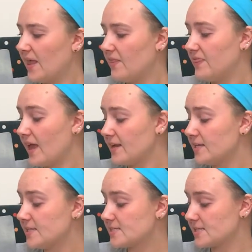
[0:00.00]
Then
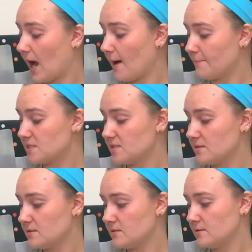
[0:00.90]
he stopped.
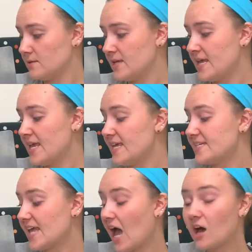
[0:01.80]
His
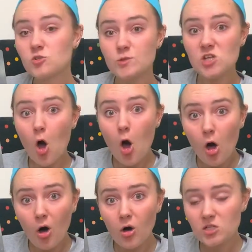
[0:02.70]
house was
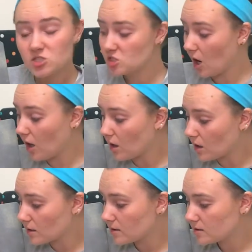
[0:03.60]
all
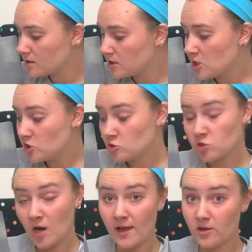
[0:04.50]
dark.
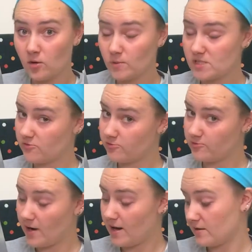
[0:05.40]
Triangle was
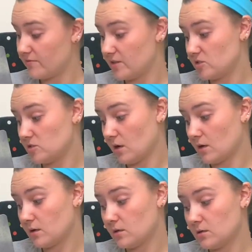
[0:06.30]
afraid of the
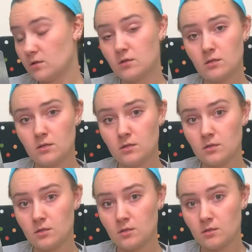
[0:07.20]
dark.
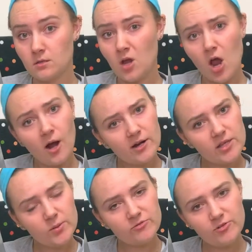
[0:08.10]
Are
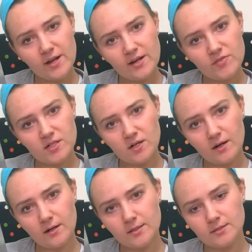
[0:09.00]
you afraid of the
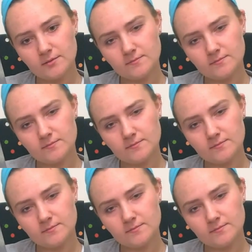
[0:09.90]
dark?